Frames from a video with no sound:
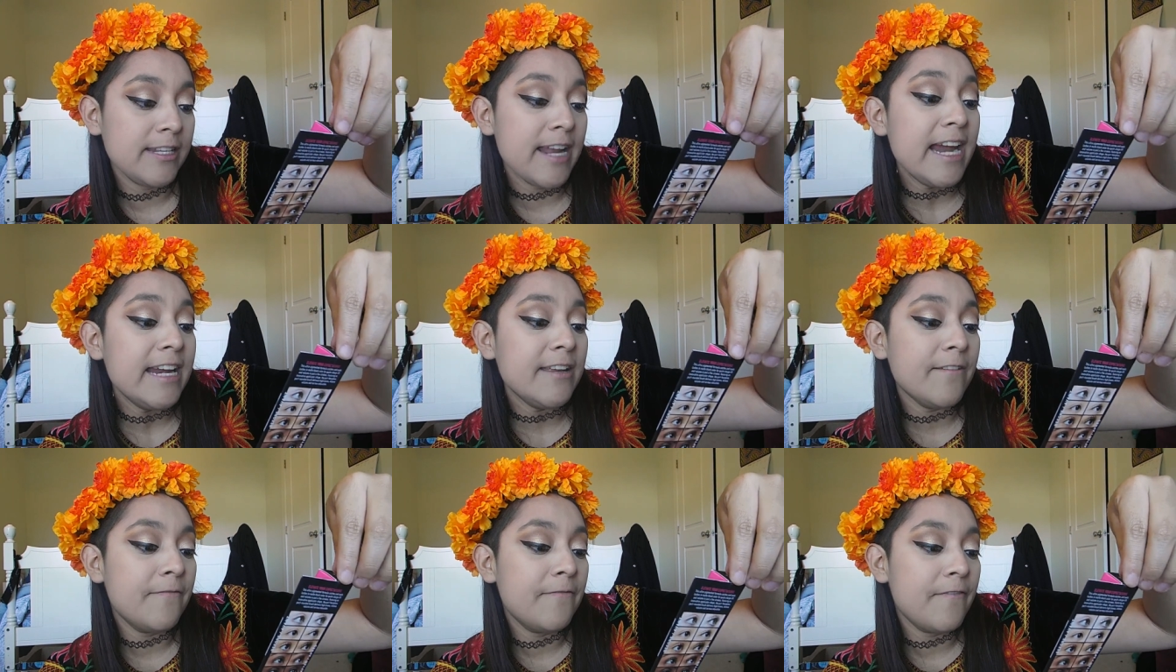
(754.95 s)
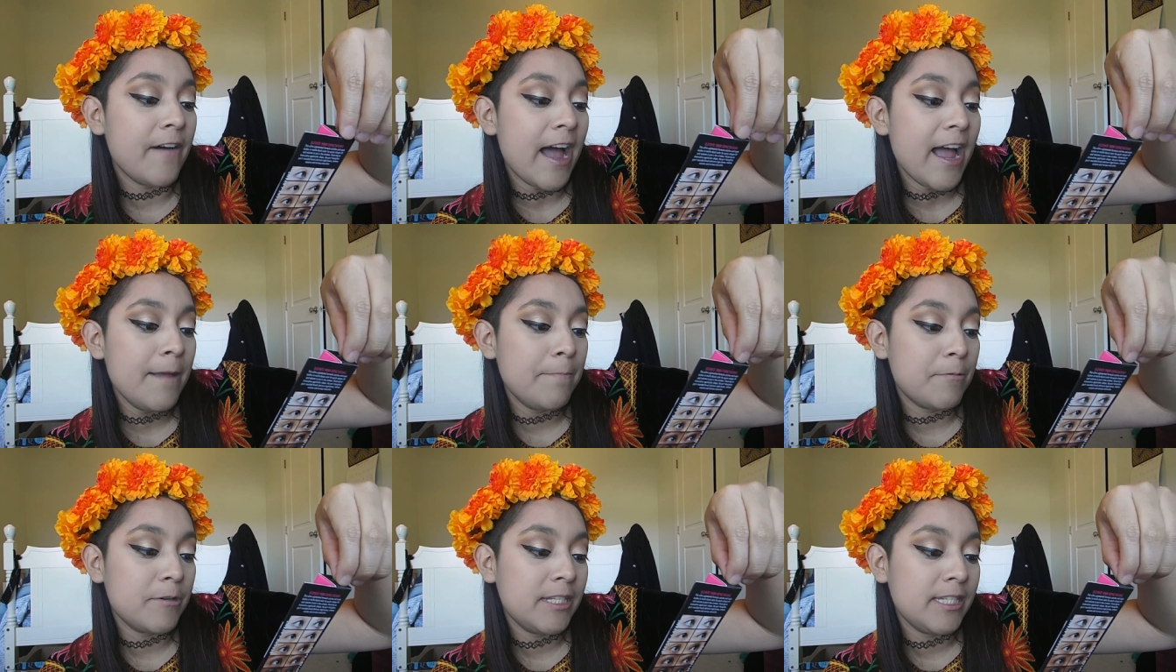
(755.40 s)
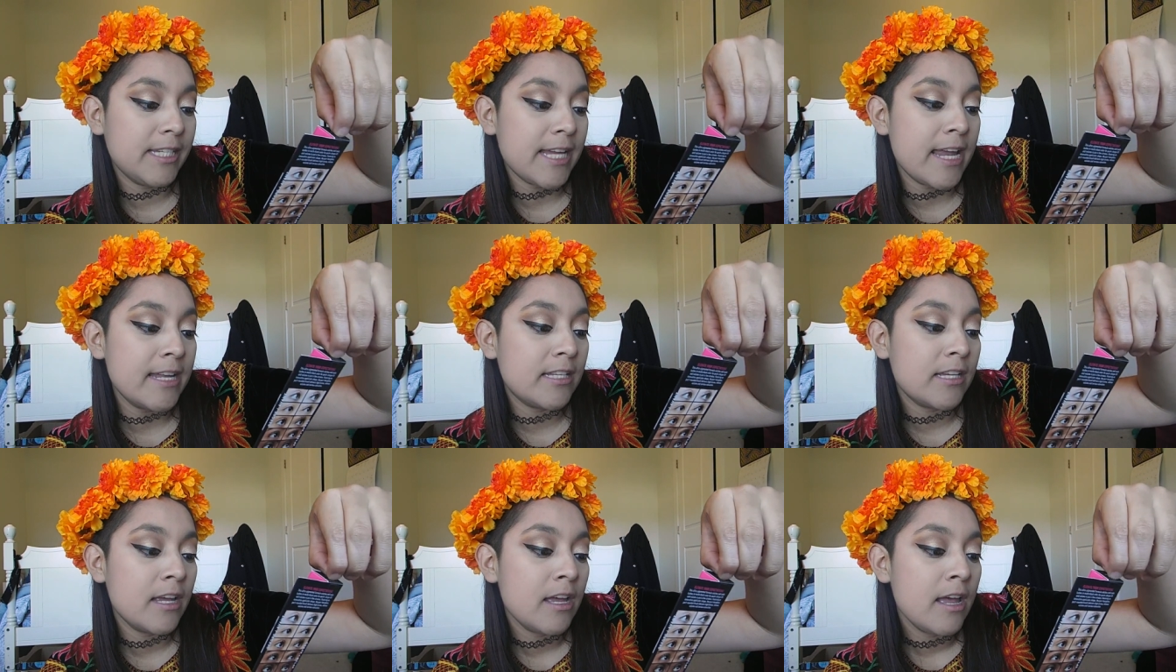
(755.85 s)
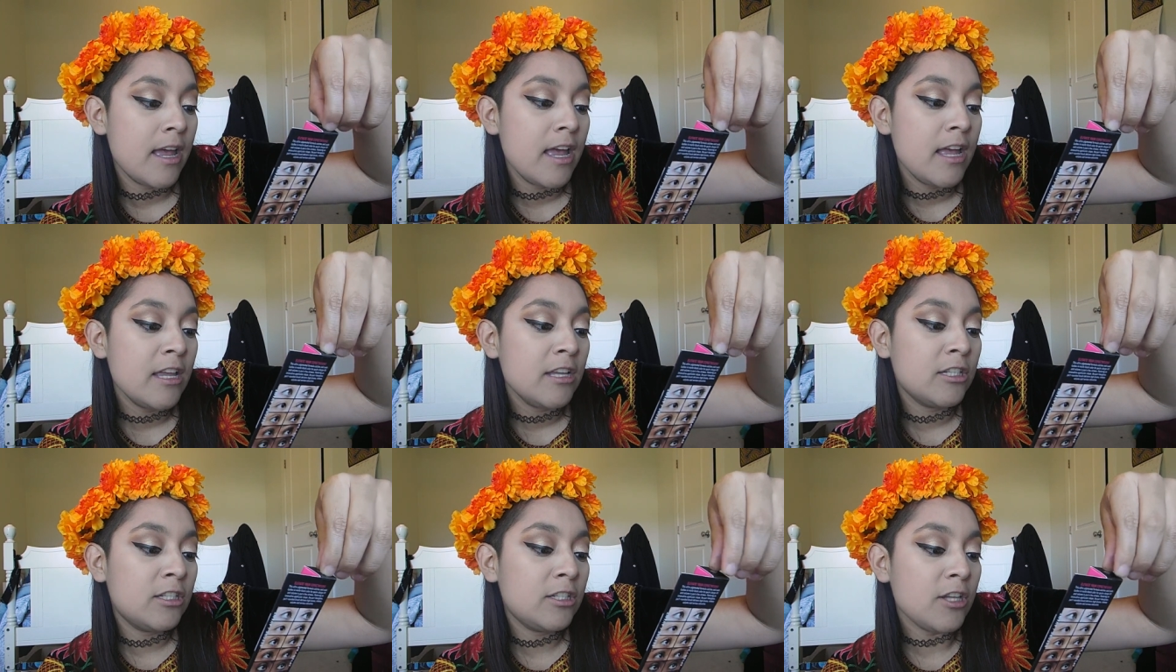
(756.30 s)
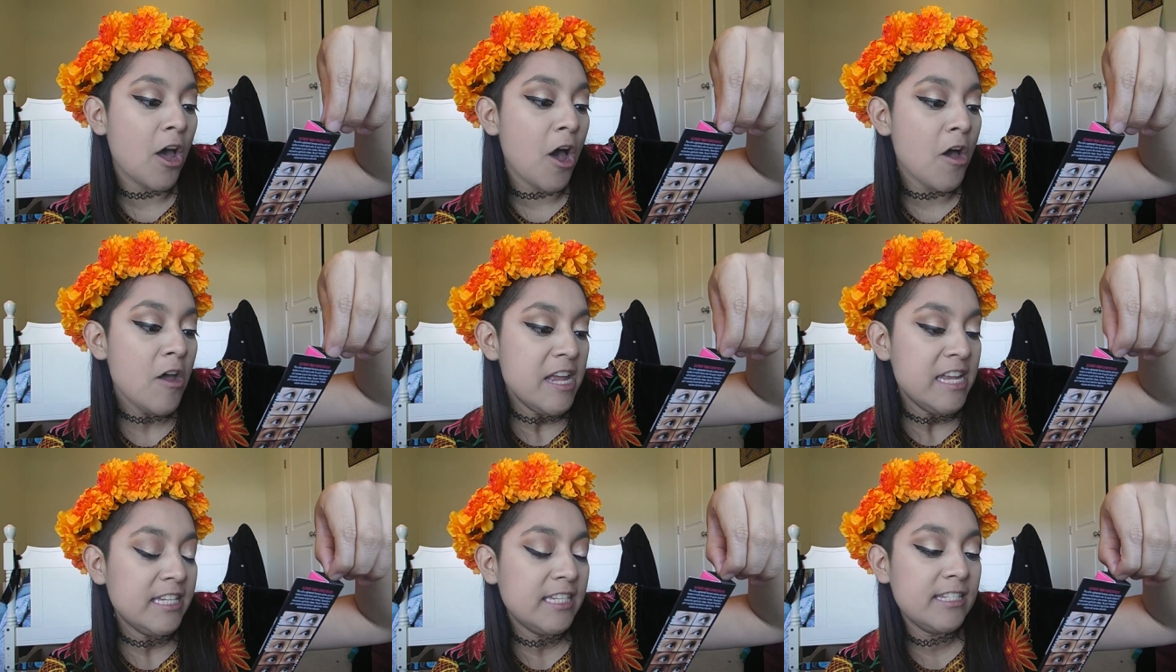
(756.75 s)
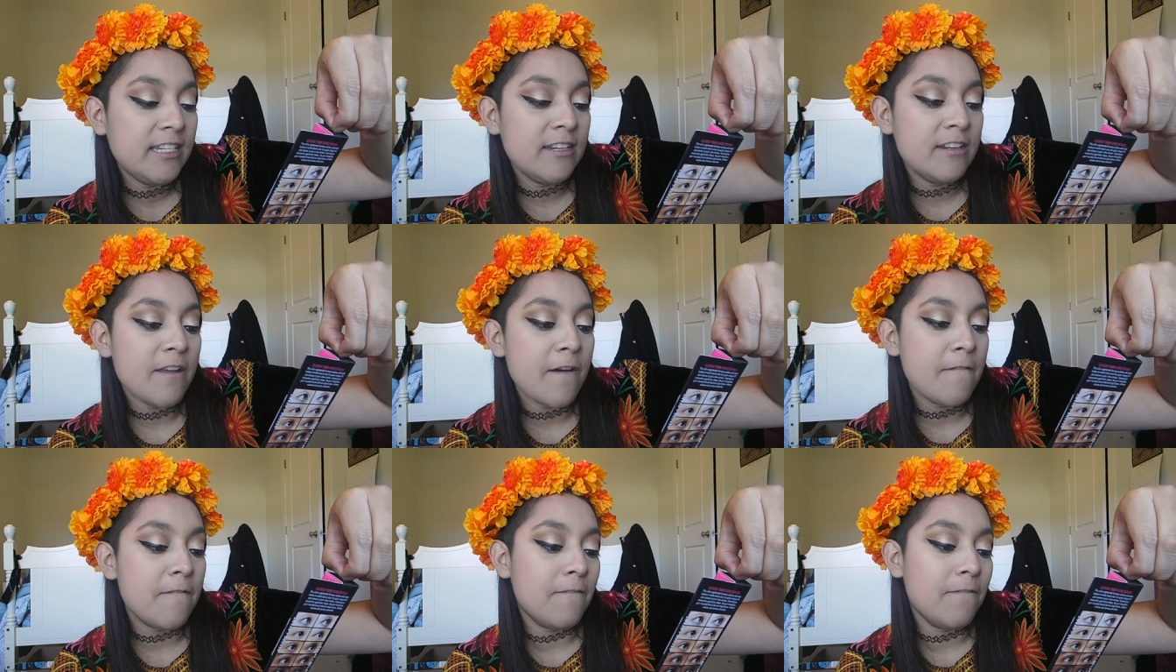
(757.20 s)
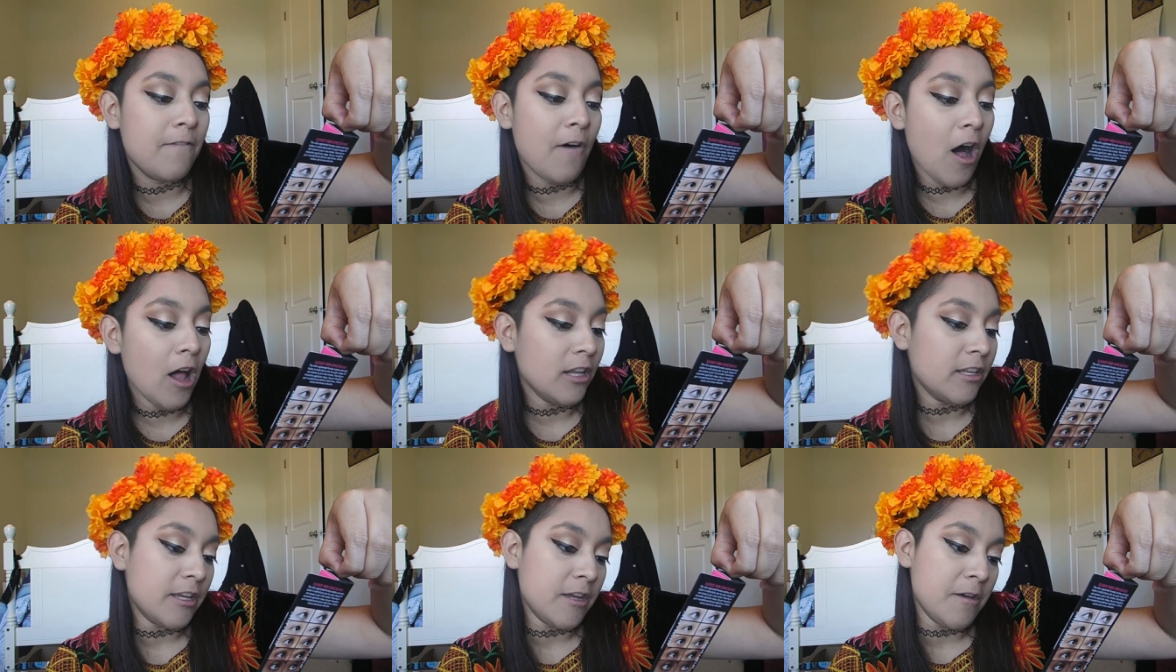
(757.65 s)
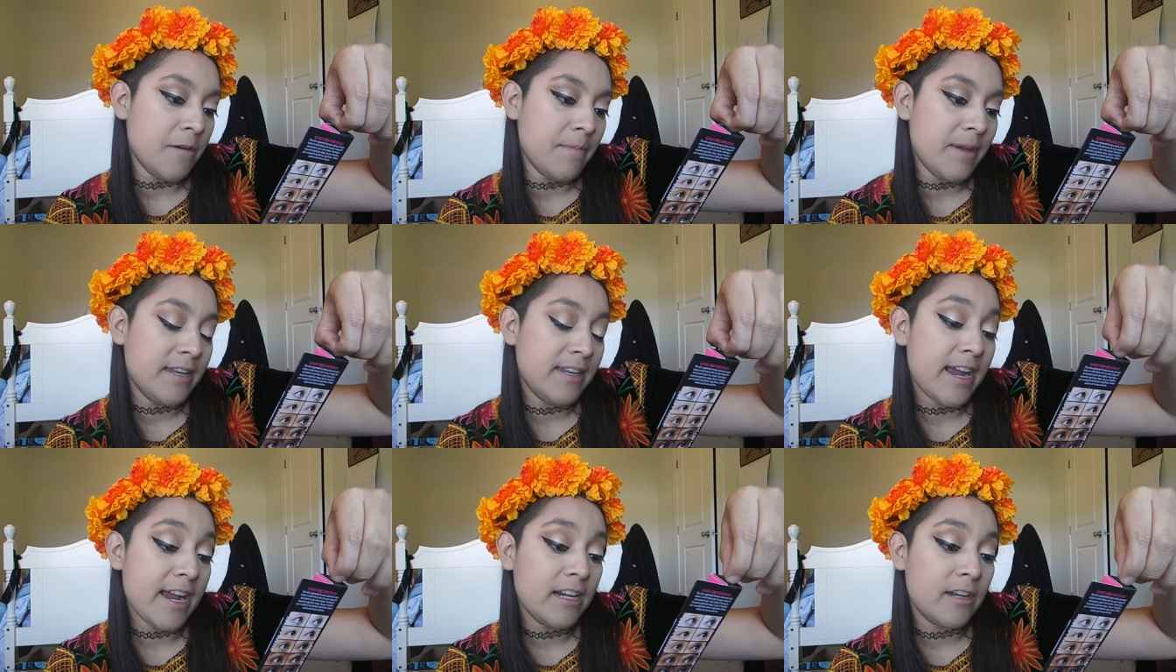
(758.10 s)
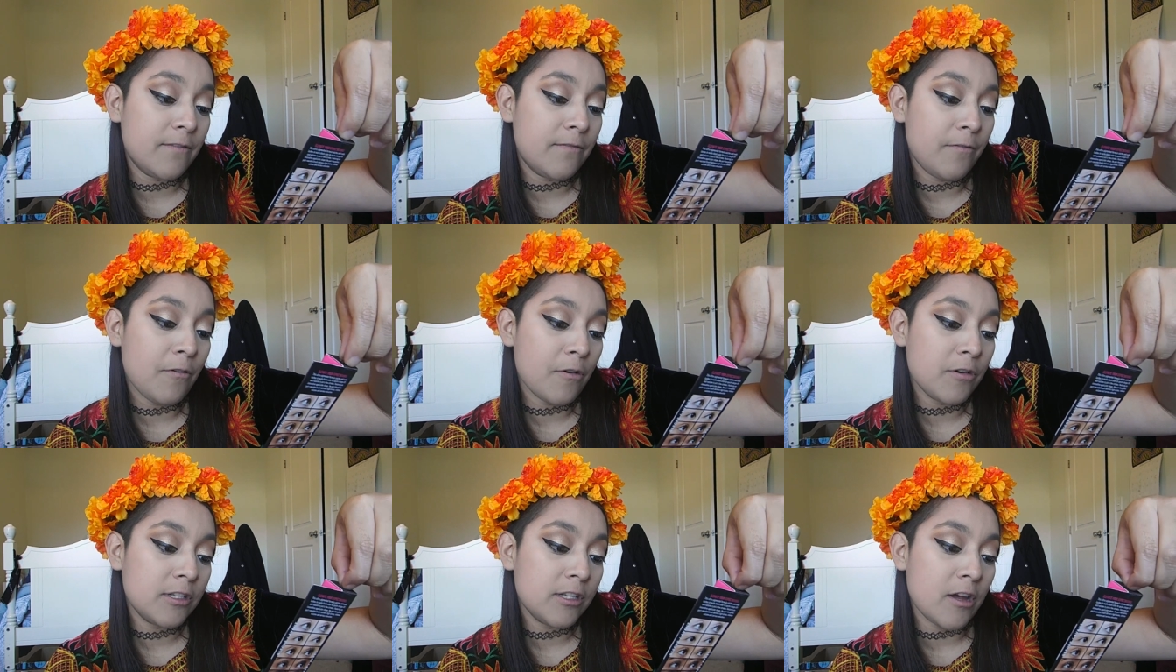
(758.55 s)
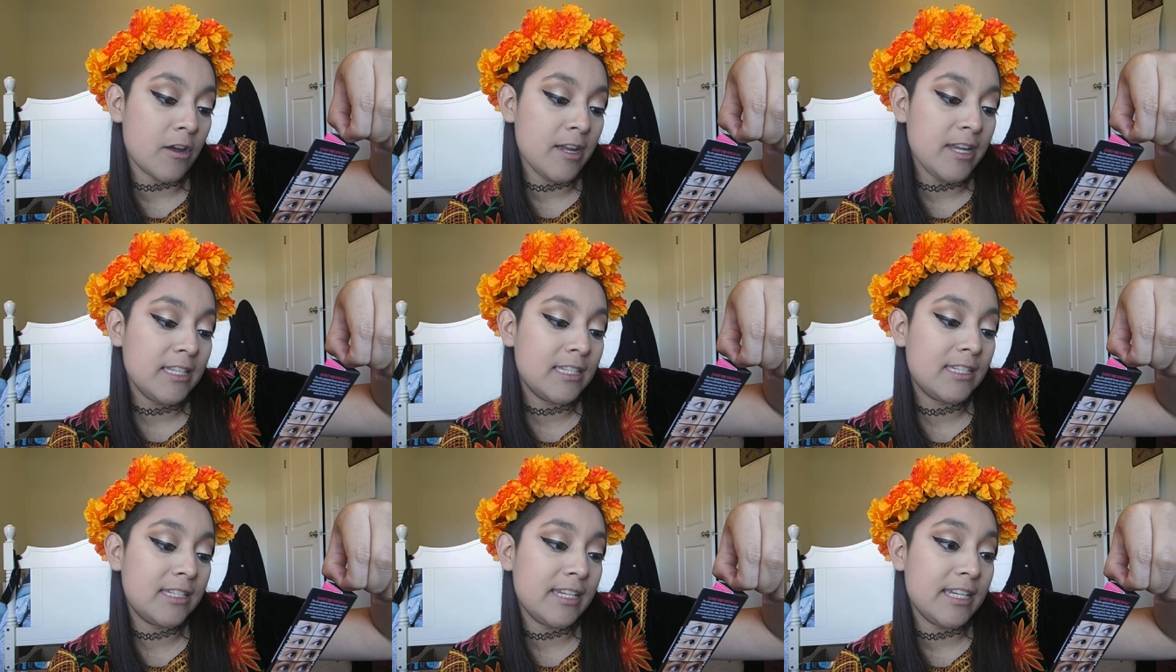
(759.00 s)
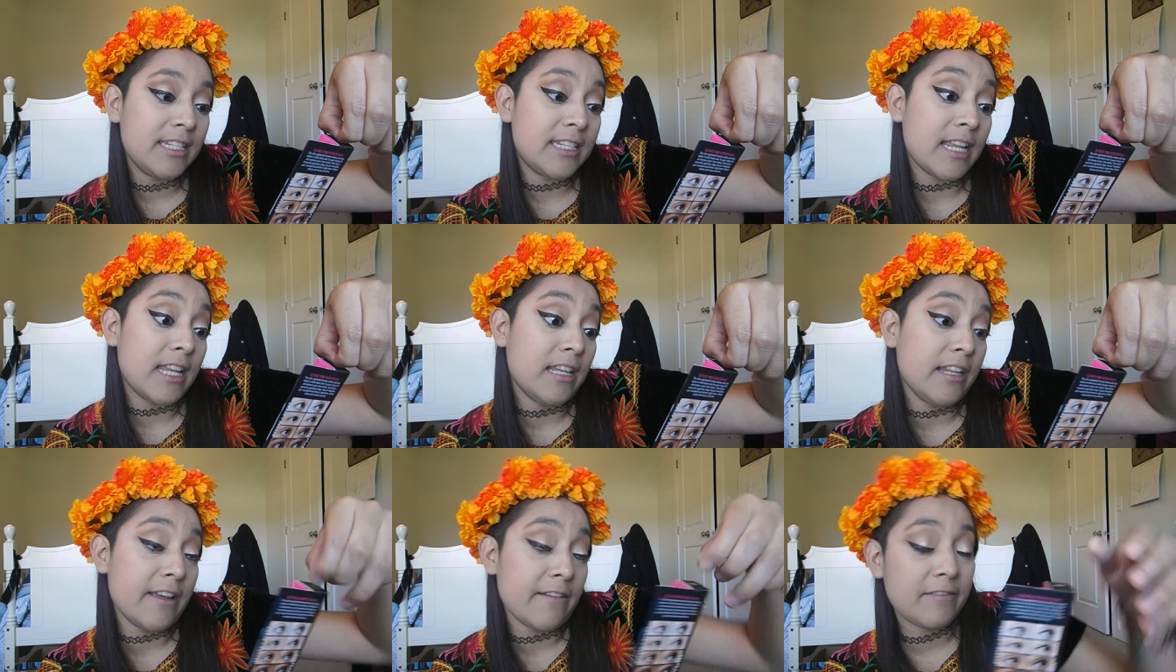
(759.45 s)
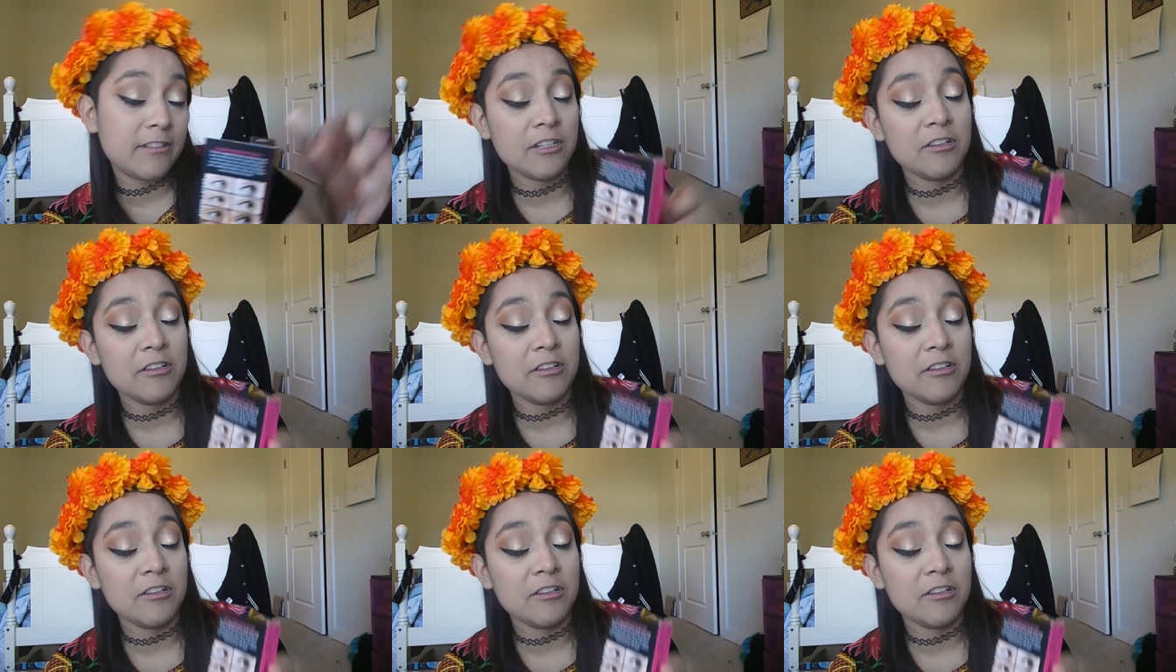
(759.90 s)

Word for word: 95% saw instant volume and 94 saw instant lift.